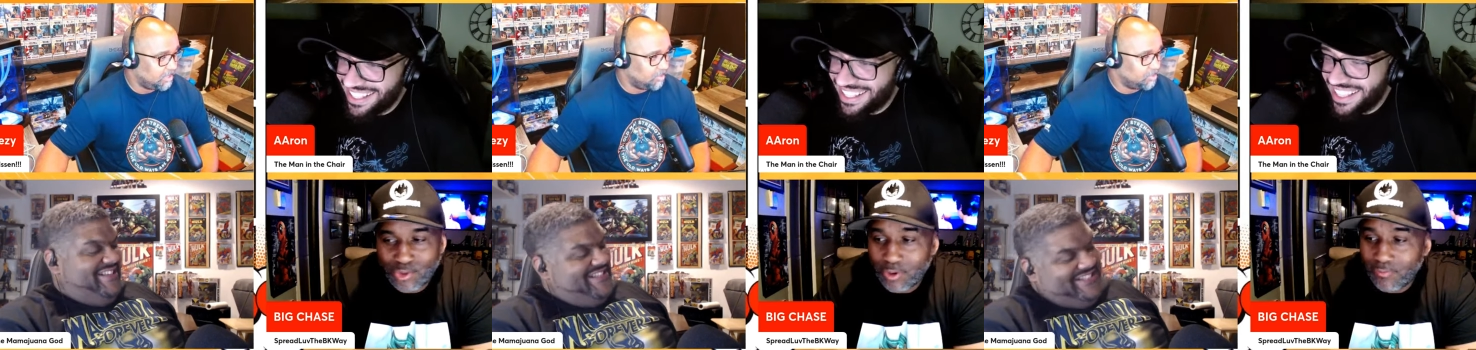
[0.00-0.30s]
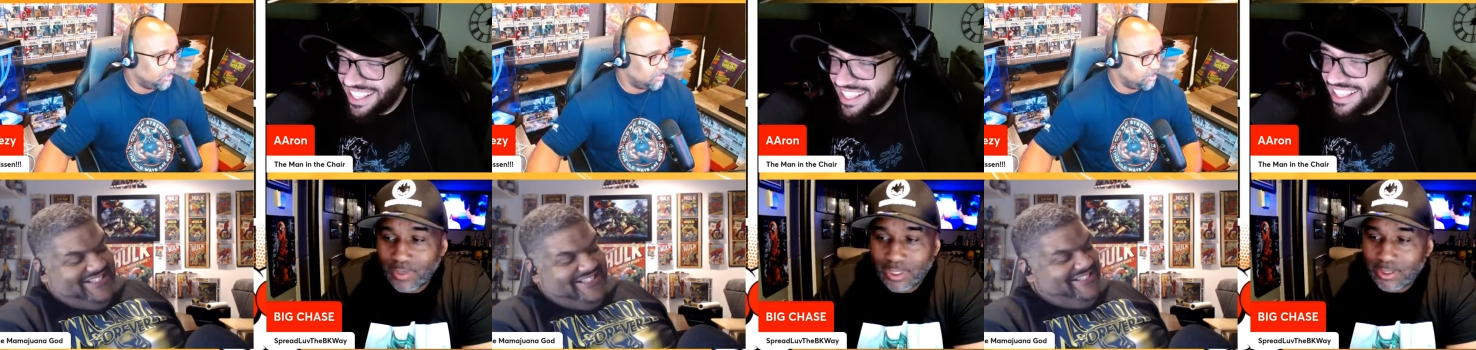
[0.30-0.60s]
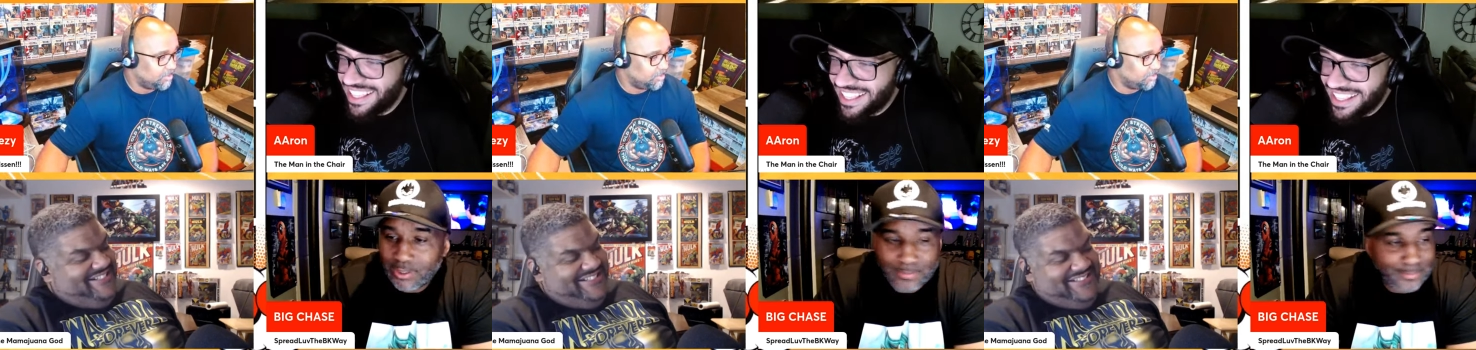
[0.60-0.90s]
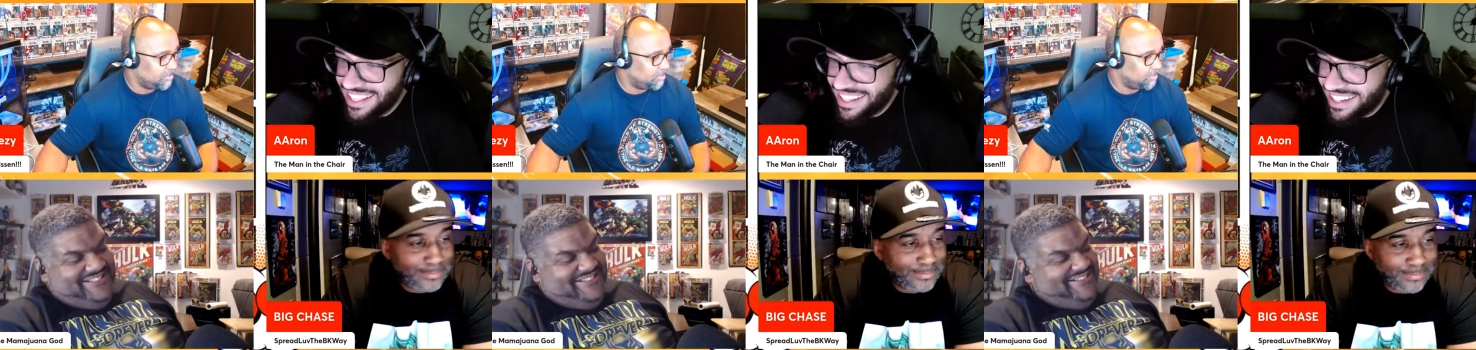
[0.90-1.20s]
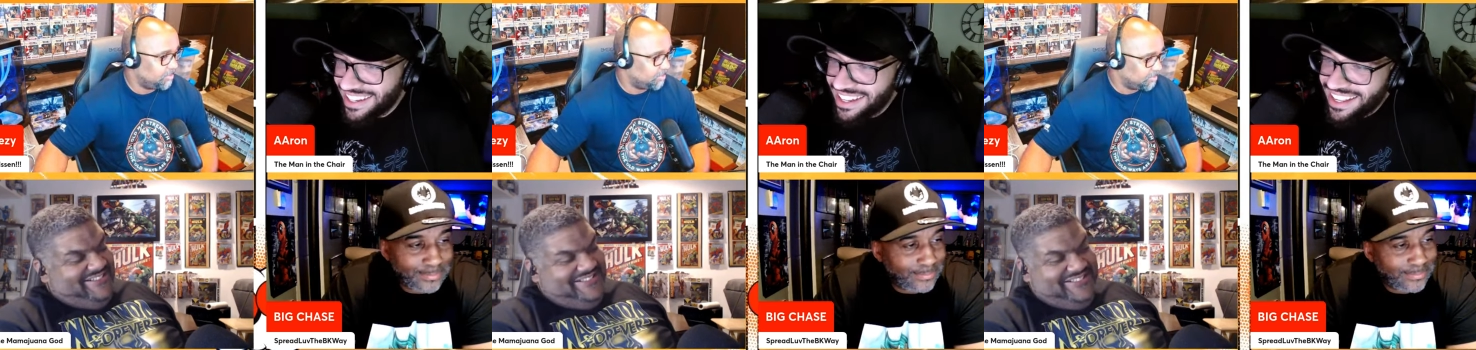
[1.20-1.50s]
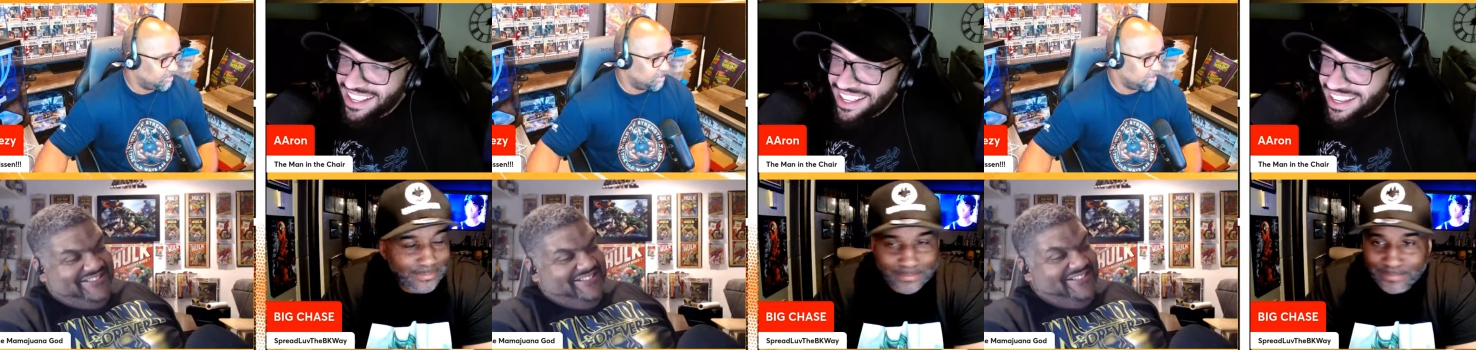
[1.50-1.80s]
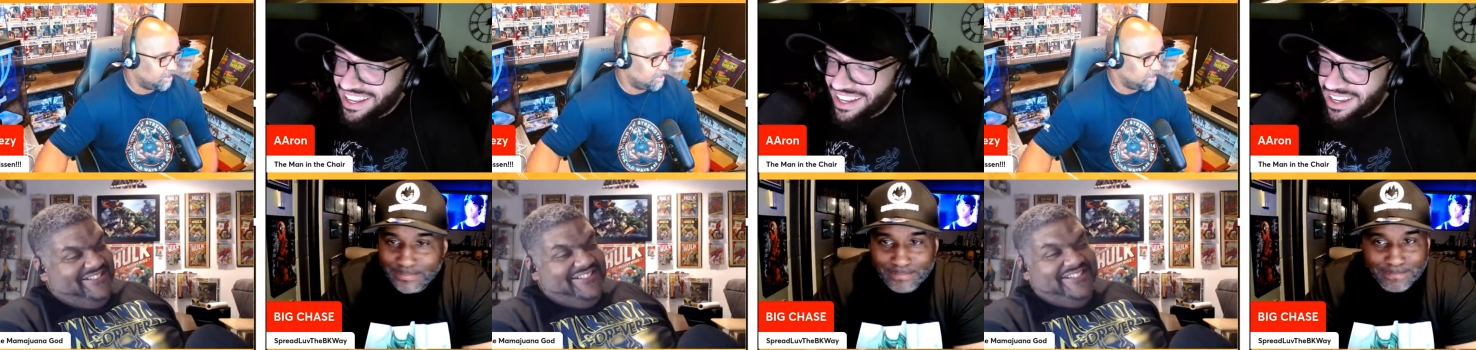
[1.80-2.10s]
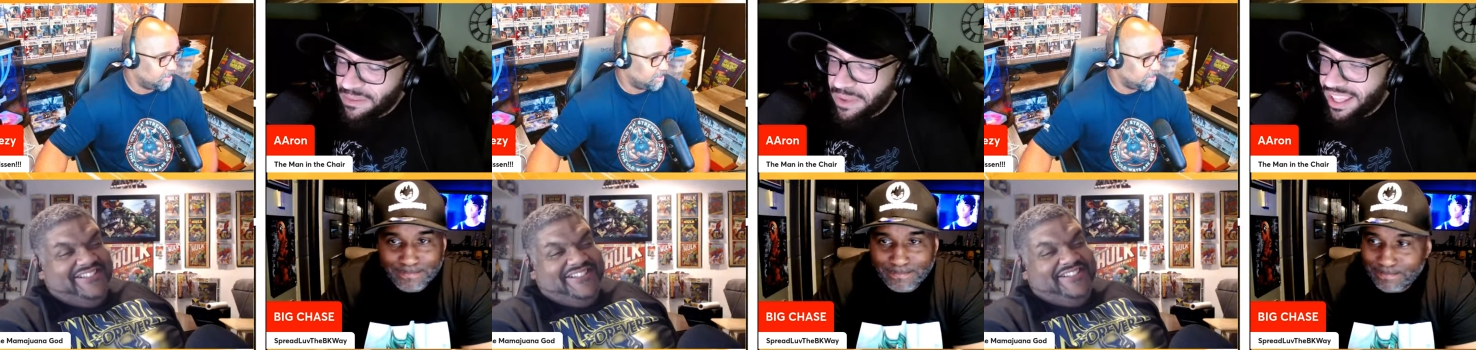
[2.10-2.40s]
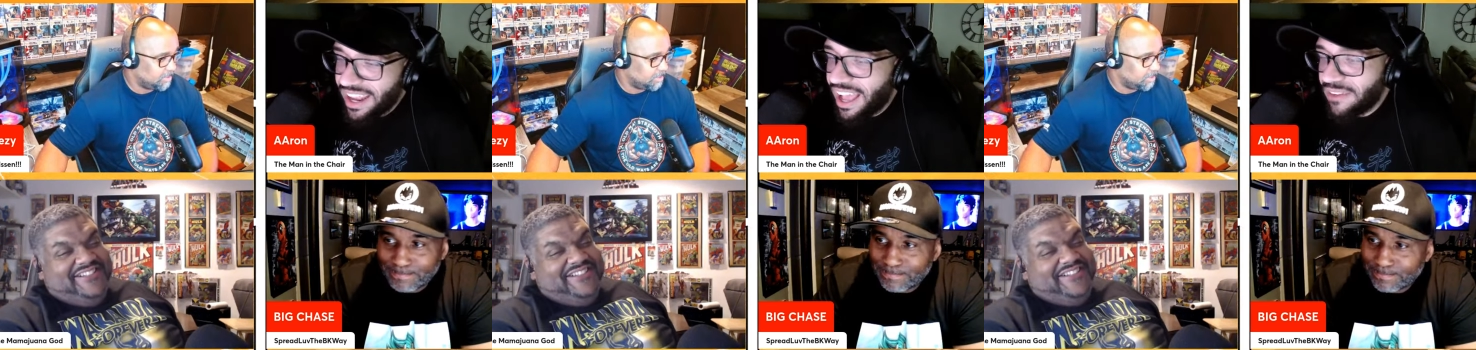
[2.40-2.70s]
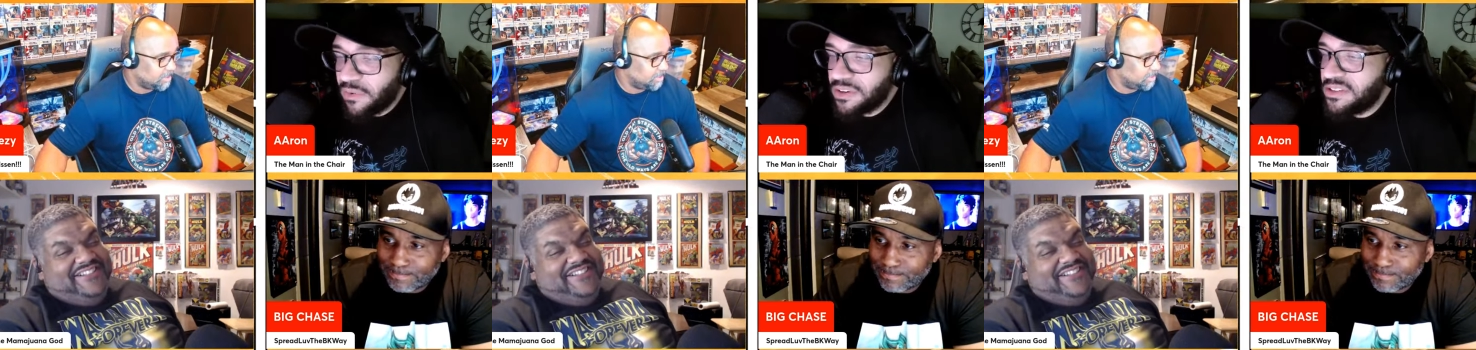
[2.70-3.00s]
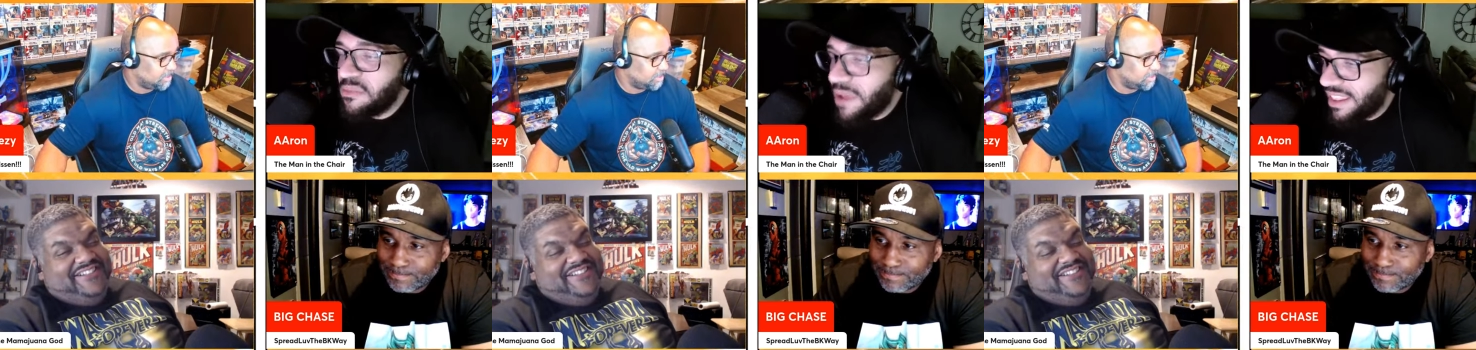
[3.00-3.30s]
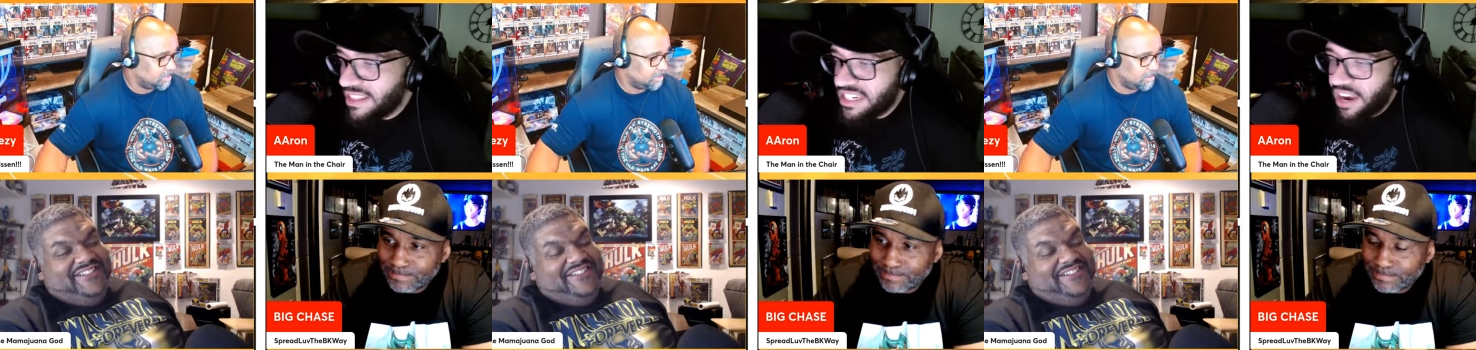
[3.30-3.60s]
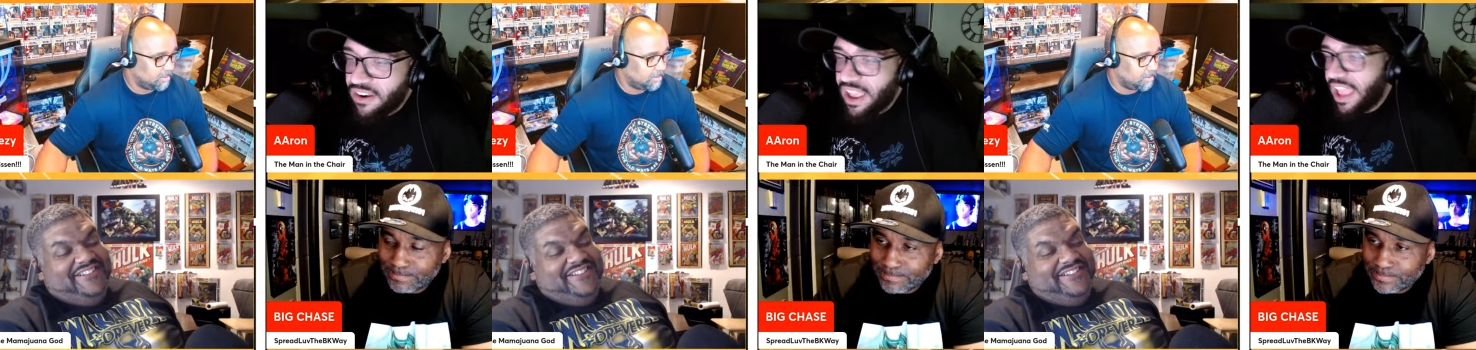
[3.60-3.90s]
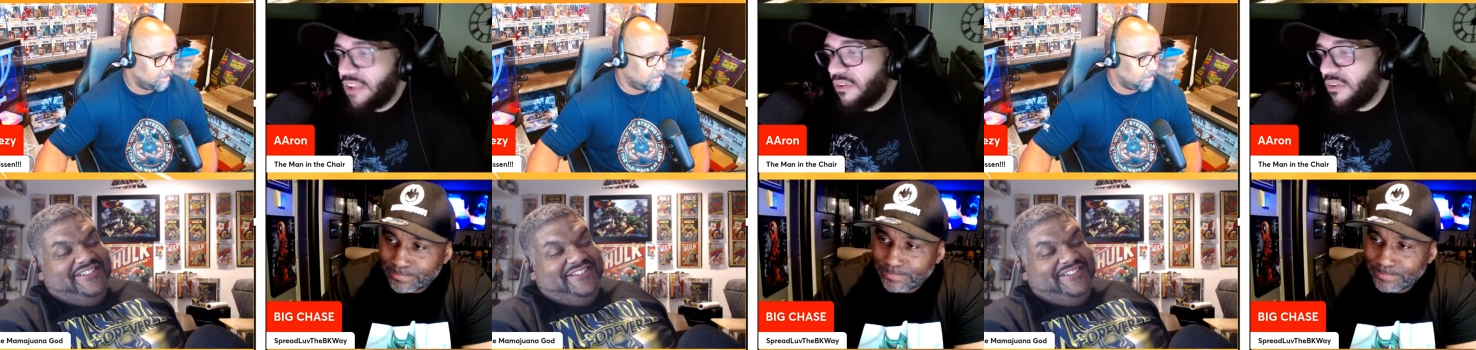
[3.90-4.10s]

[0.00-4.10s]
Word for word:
Speaker 1: you already.
Speaker 2: Oh man, I of course your man in the chair, AA